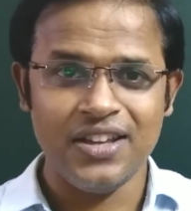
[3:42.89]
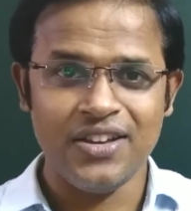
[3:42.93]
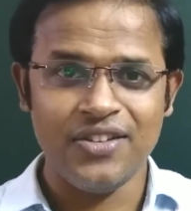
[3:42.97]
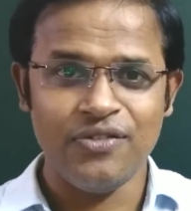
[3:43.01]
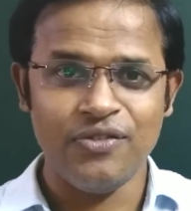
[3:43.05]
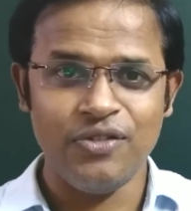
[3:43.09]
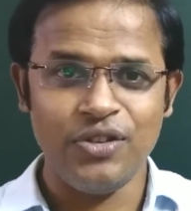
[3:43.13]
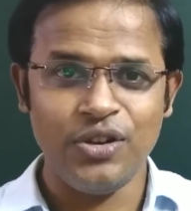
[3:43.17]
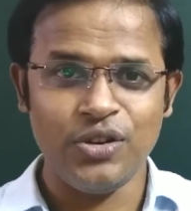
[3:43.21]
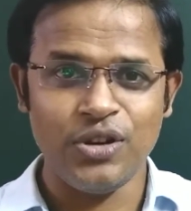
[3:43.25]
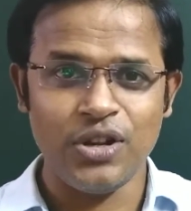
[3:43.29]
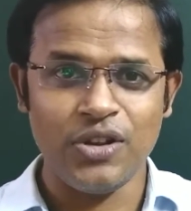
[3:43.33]

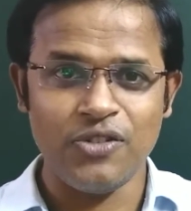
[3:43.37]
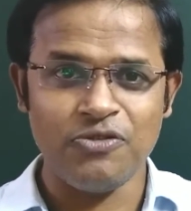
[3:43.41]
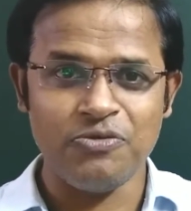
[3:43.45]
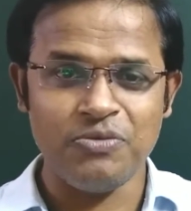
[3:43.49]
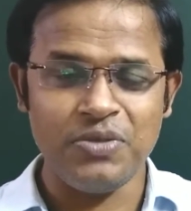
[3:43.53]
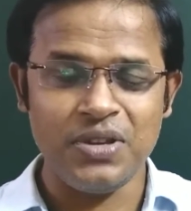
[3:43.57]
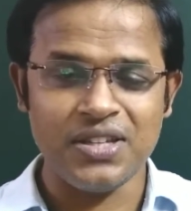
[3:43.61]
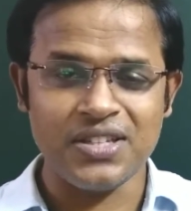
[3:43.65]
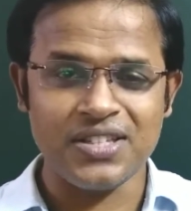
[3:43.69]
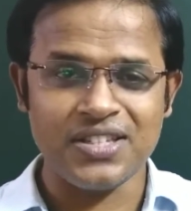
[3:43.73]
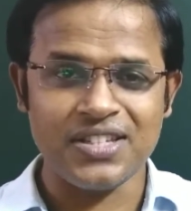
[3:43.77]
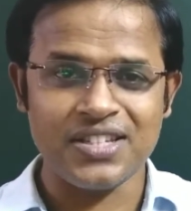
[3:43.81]
we would have
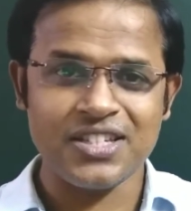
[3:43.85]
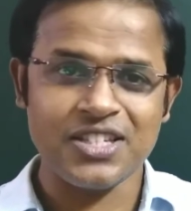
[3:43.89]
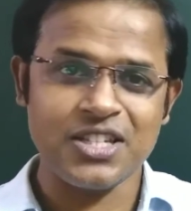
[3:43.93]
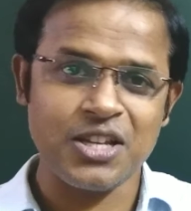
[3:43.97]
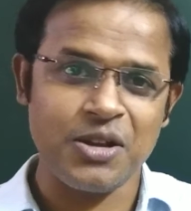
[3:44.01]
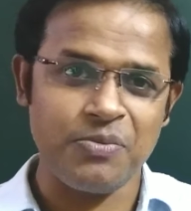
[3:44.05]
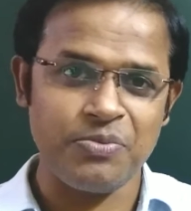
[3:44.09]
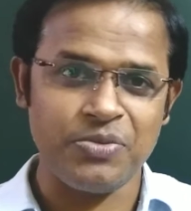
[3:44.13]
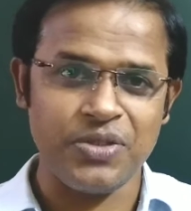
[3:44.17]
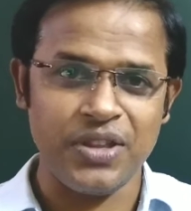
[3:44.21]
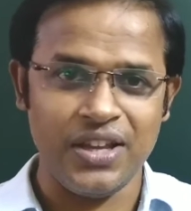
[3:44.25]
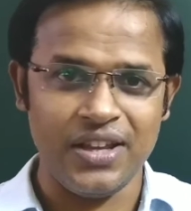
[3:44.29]
missed
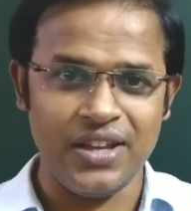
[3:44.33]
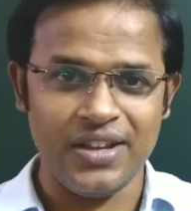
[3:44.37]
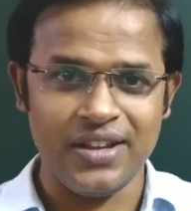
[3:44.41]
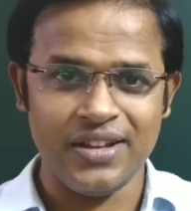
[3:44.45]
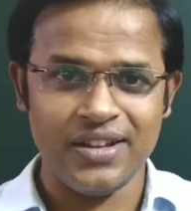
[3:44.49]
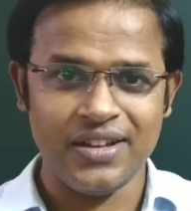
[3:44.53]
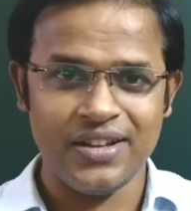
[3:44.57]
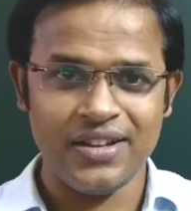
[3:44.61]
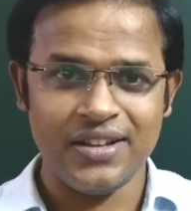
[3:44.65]
something.